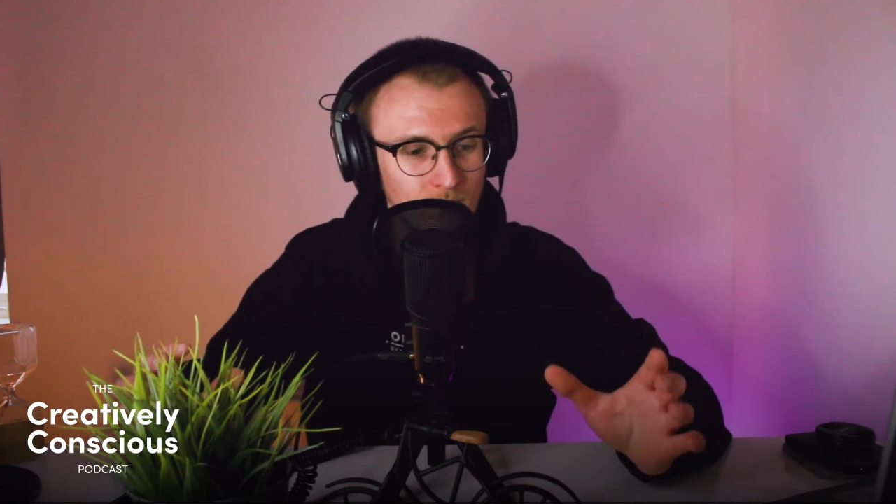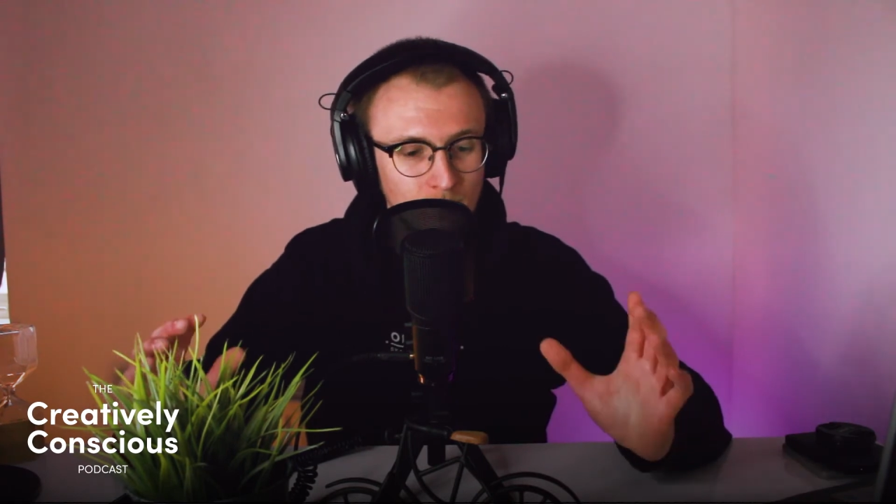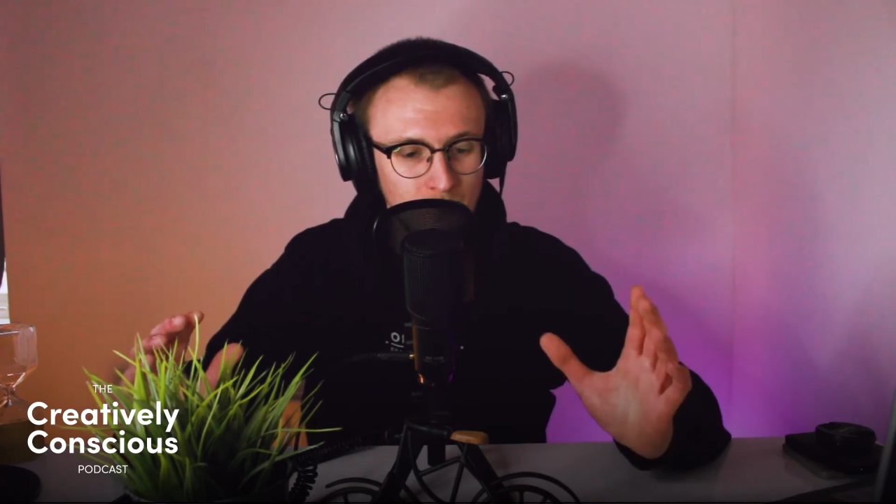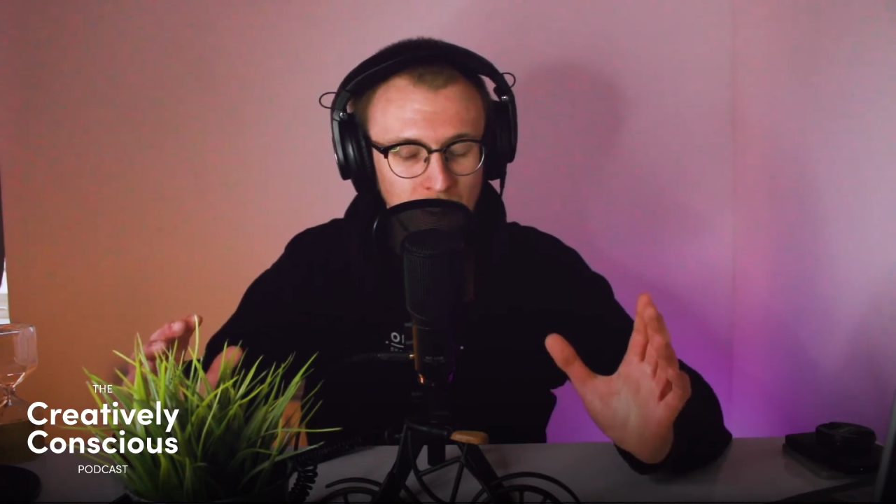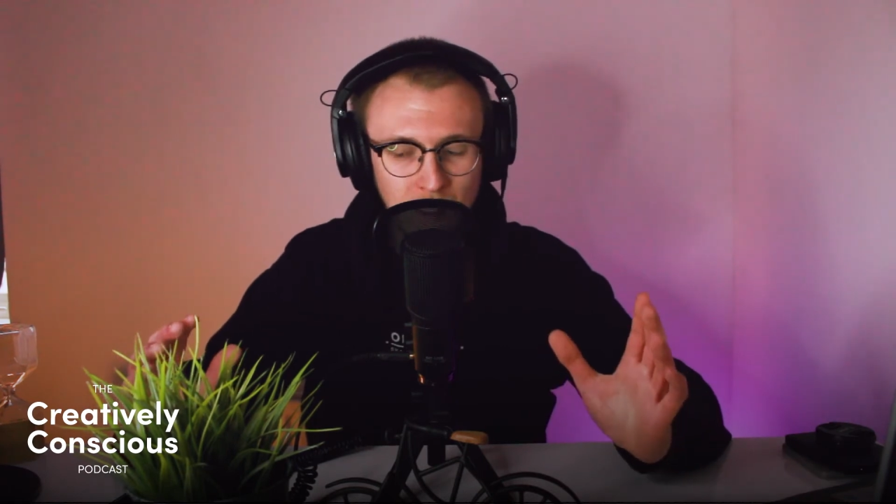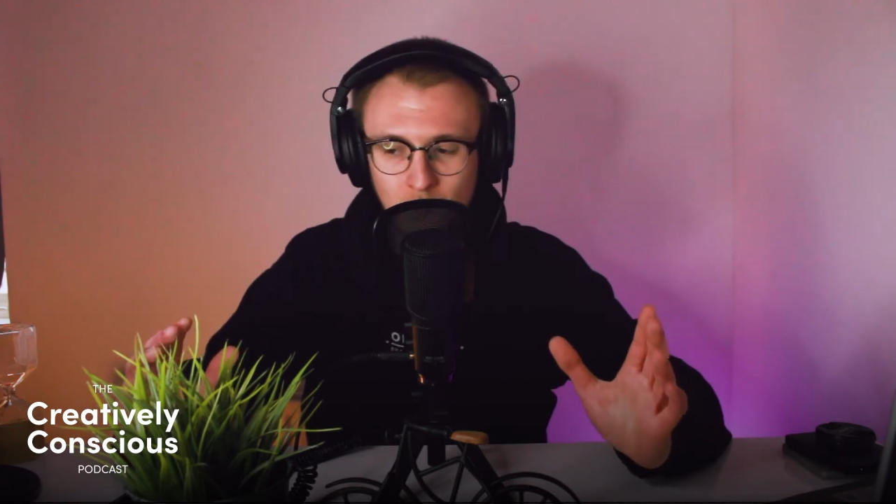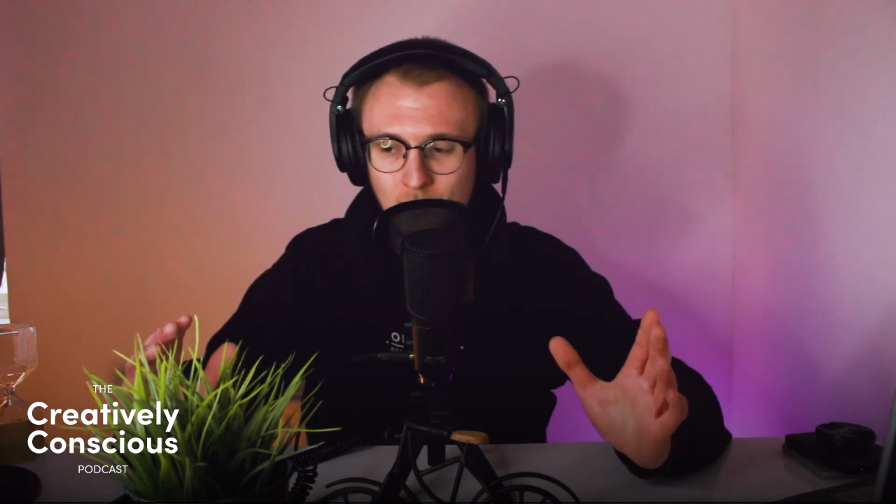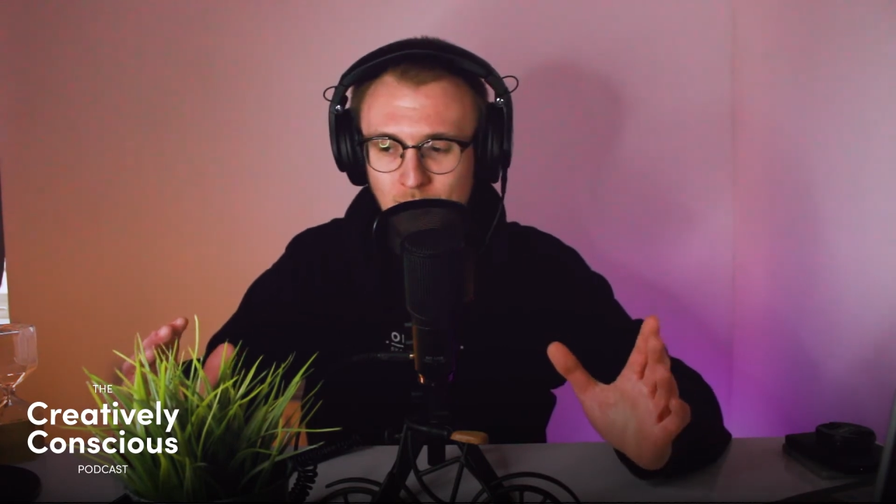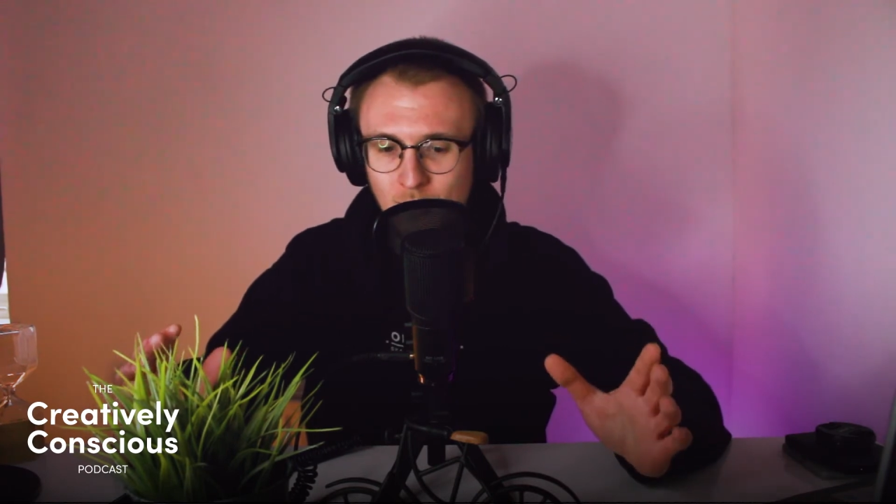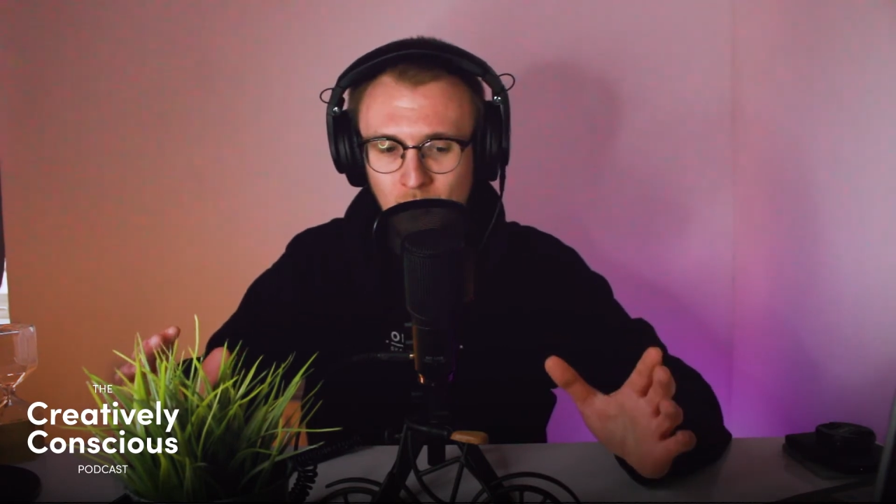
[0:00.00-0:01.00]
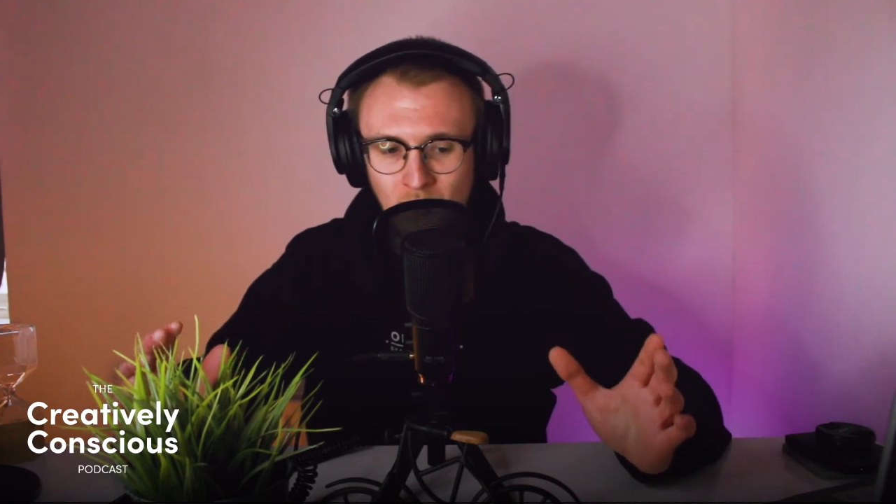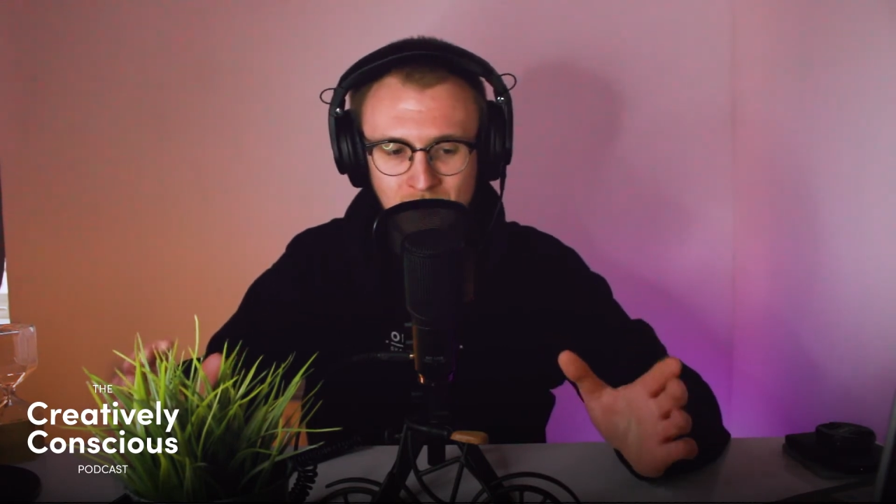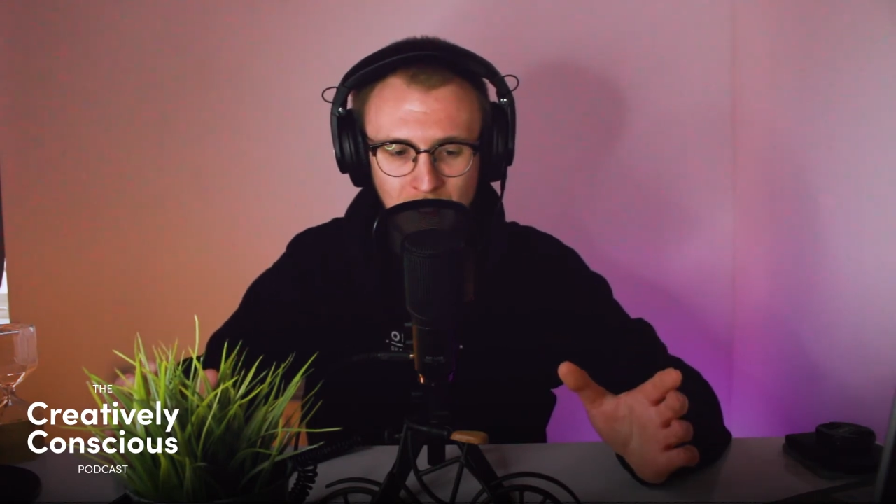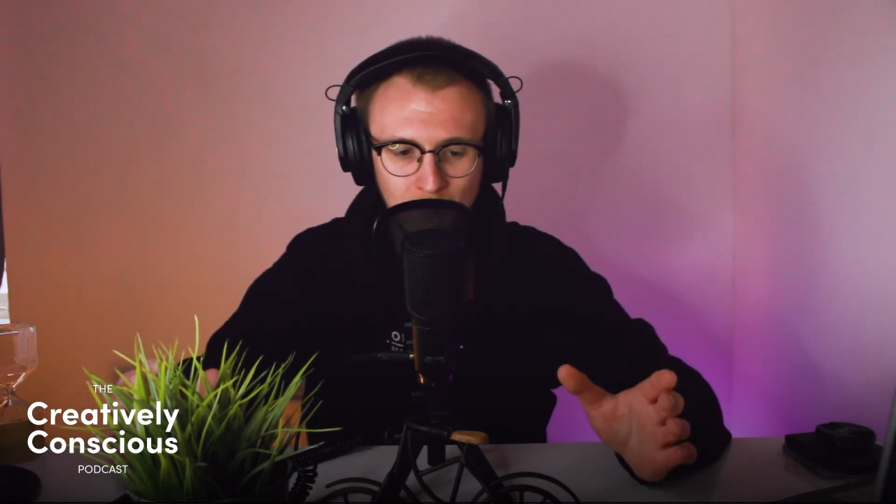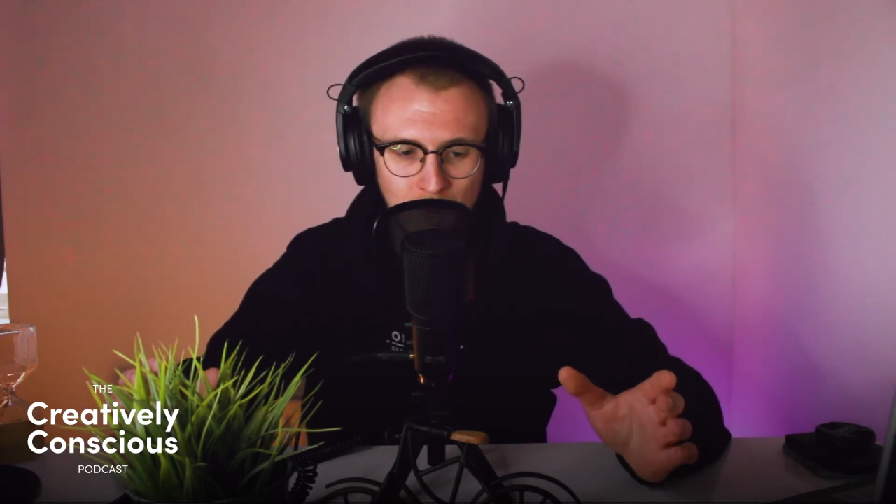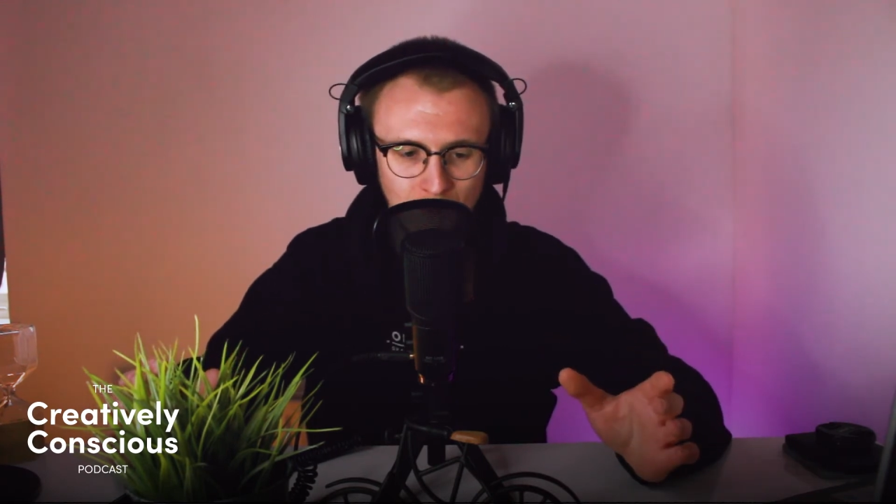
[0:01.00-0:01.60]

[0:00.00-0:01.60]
being able to establish